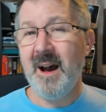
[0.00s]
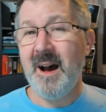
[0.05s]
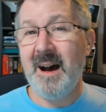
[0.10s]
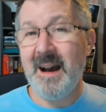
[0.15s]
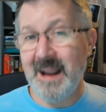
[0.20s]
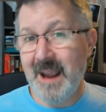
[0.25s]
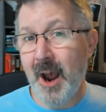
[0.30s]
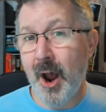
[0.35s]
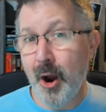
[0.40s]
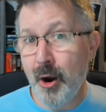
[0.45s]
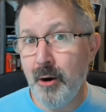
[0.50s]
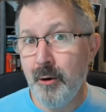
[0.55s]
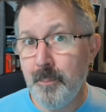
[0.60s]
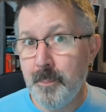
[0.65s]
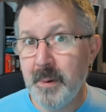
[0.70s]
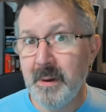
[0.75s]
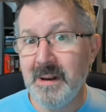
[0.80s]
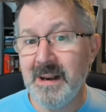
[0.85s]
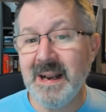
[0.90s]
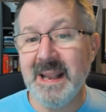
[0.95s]
I
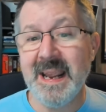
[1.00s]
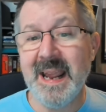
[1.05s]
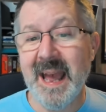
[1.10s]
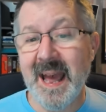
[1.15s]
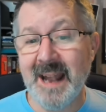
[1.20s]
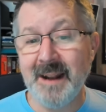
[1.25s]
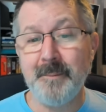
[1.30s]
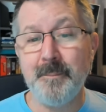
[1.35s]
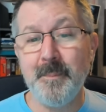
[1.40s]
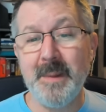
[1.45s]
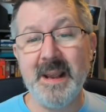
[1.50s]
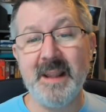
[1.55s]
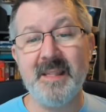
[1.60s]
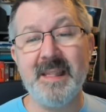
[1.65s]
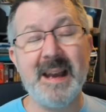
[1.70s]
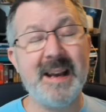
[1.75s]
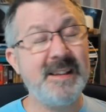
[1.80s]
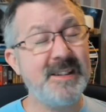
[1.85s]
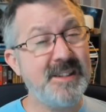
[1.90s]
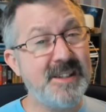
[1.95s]
openly admit
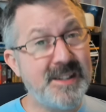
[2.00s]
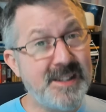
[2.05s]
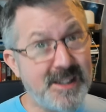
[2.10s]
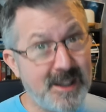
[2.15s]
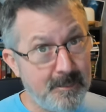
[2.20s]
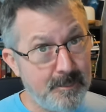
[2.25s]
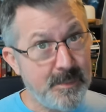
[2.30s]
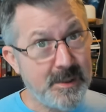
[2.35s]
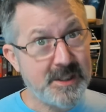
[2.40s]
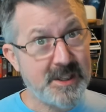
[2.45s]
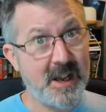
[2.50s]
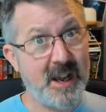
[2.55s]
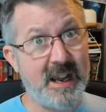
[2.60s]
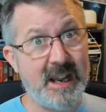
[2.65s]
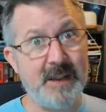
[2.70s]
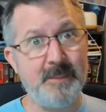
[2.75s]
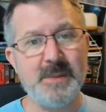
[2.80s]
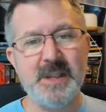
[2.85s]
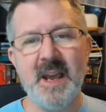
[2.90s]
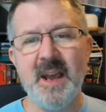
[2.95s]
that
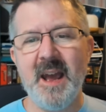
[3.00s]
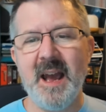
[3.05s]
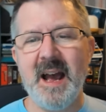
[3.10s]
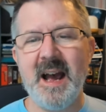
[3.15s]
sometimes